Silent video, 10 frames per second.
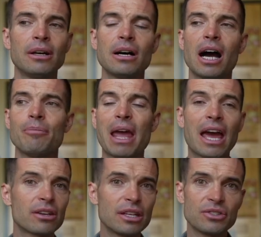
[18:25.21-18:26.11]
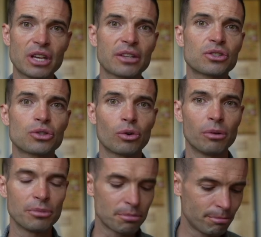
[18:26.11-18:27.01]
and these dust
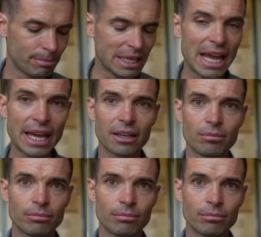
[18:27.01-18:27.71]
storms began.